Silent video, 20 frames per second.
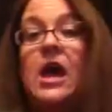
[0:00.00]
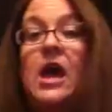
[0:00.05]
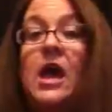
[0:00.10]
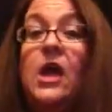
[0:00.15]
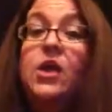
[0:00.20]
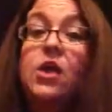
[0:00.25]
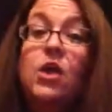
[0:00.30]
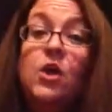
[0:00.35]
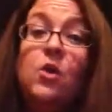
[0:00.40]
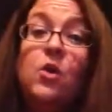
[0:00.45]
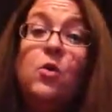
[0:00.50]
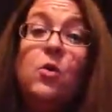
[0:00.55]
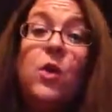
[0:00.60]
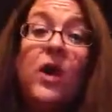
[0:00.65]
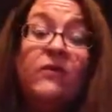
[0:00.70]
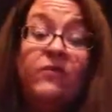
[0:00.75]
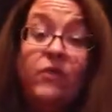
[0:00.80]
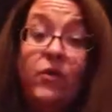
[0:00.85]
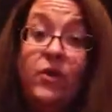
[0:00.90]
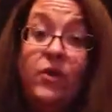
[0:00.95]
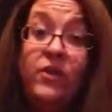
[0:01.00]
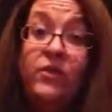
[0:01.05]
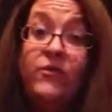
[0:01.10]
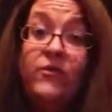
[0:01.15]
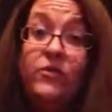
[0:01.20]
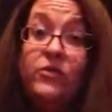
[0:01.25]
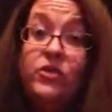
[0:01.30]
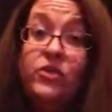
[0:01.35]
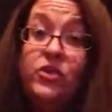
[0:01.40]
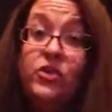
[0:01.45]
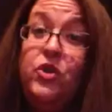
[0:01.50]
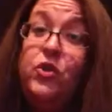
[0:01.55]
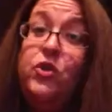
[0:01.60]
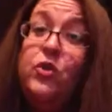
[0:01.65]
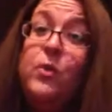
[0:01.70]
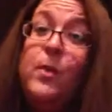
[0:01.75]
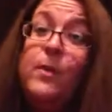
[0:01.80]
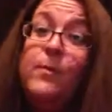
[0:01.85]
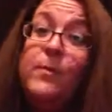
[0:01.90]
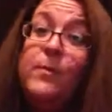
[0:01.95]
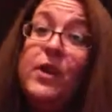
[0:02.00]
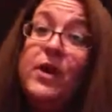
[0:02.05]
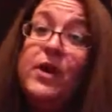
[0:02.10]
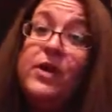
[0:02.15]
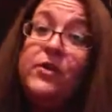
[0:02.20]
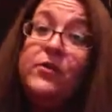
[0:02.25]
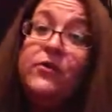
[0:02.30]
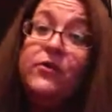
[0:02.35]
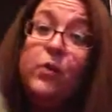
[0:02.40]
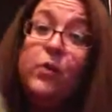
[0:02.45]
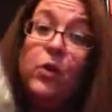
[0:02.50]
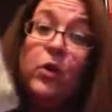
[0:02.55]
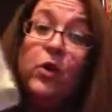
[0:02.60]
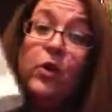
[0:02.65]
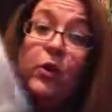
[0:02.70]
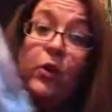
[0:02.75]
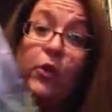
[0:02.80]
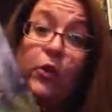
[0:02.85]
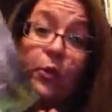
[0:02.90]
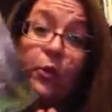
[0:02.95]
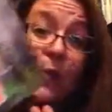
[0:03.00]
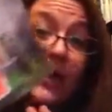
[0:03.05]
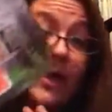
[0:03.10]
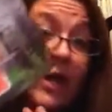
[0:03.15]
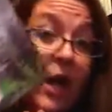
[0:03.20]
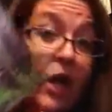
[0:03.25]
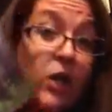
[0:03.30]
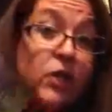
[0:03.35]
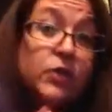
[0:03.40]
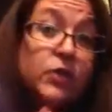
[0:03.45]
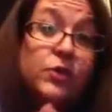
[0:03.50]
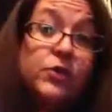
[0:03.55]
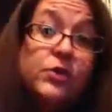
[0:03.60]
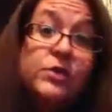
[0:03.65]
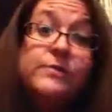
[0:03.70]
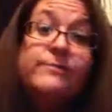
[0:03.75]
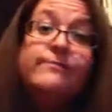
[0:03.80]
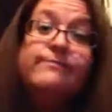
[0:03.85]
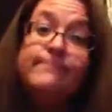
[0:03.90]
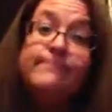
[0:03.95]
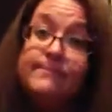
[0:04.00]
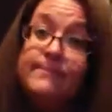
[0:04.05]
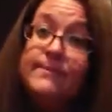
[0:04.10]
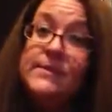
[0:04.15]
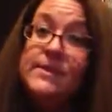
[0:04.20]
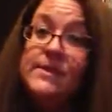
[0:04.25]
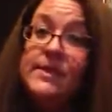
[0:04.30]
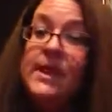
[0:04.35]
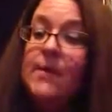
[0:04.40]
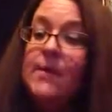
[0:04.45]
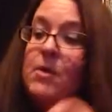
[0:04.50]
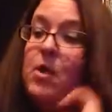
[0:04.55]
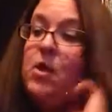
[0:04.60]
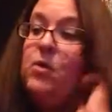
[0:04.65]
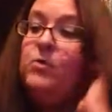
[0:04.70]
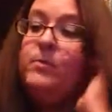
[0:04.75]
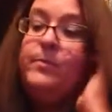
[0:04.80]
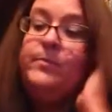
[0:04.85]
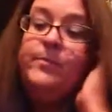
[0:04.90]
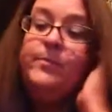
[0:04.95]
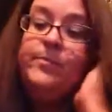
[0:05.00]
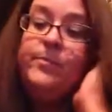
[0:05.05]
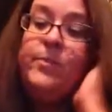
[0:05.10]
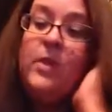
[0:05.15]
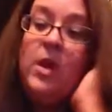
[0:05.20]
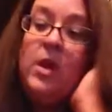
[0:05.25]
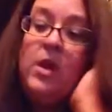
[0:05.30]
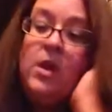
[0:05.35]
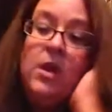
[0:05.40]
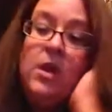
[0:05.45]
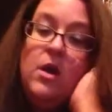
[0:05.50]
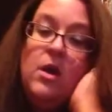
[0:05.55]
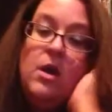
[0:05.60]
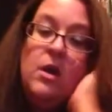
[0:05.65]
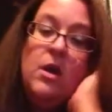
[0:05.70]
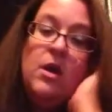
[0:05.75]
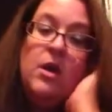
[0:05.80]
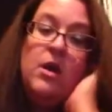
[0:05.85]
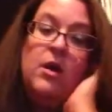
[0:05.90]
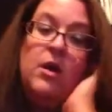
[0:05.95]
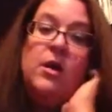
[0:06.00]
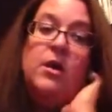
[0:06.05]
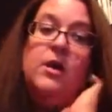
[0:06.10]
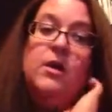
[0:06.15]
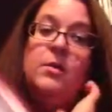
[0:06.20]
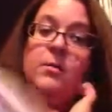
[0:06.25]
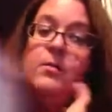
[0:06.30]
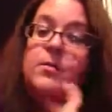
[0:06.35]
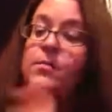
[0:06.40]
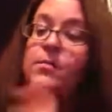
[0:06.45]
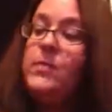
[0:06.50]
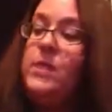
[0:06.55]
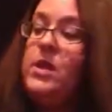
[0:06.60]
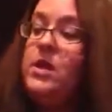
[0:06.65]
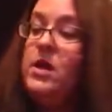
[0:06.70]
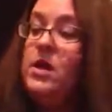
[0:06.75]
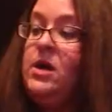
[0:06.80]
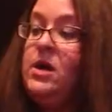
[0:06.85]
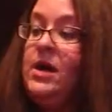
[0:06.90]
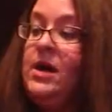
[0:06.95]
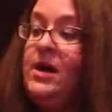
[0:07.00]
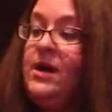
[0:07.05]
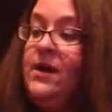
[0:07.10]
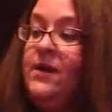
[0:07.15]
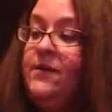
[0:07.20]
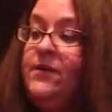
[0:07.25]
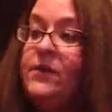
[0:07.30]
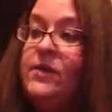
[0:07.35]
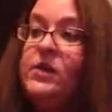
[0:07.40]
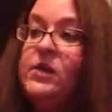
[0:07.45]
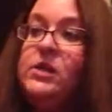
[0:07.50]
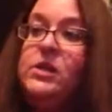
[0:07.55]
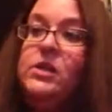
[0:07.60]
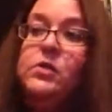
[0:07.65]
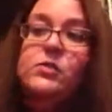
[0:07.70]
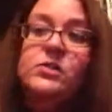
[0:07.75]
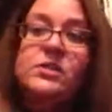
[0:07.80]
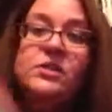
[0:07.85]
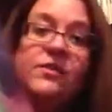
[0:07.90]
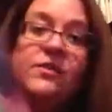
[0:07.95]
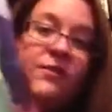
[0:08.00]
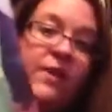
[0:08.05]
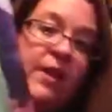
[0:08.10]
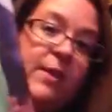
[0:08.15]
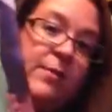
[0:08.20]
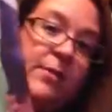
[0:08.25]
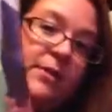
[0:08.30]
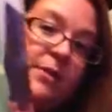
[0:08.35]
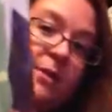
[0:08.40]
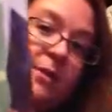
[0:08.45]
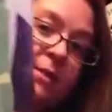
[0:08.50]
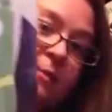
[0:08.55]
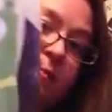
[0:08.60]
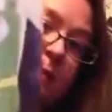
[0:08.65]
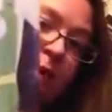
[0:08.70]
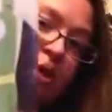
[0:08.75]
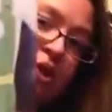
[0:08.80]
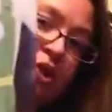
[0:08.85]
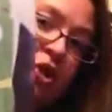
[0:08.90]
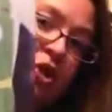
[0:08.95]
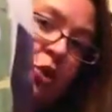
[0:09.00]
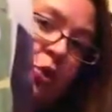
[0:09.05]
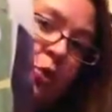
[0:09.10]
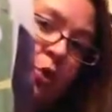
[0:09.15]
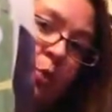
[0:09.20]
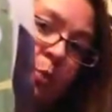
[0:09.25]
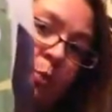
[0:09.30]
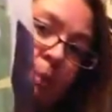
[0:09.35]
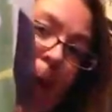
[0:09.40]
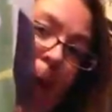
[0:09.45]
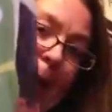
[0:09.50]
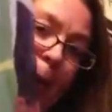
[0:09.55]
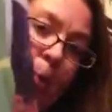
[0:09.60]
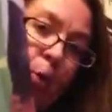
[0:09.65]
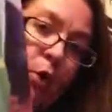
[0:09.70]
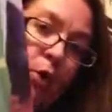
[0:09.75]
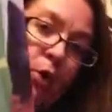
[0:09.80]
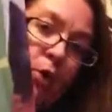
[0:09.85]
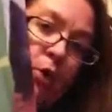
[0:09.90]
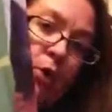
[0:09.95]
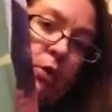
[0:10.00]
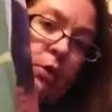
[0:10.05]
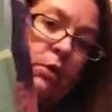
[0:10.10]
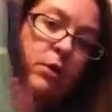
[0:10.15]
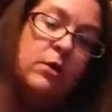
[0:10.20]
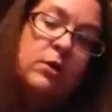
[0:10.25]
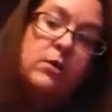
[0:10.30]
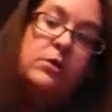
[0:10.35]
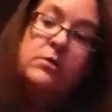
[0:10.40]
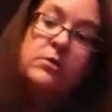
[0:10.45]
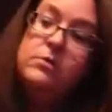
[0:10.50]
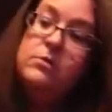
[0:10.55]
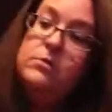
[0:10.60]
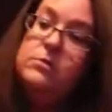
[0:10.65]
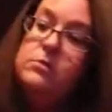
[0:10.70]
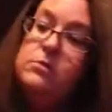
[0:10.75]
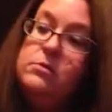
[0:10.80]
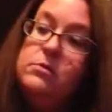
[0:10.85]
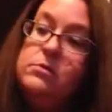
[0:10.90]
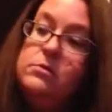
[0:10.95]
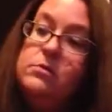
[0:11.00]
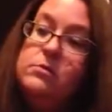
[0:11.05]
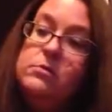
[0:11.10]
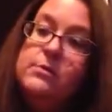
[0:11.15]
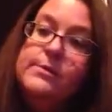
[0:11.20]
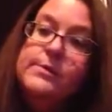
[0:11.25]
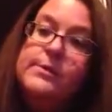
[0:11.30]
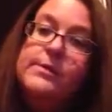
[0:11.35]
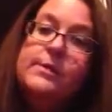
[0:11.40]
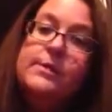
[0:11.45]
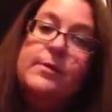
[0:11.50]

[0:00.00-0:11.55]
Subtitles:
And no, I've not read the first two, but for $3, this came home. I have Close to Famous by Joan Bauer. It's